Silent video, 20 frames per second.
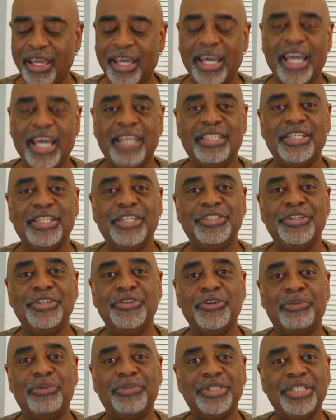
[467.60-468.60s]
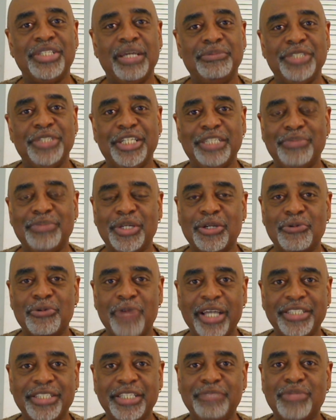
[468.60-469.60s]
And since your perception has been
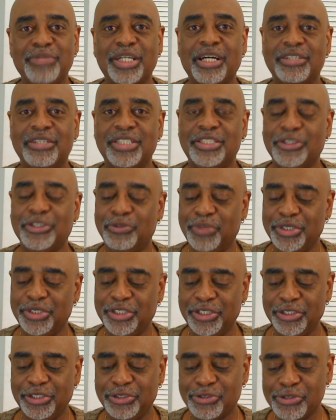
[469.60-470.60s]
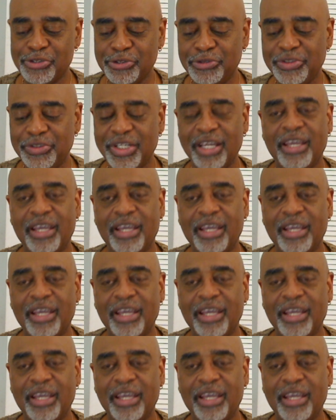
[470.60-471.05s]
corrected because it's open to the truth,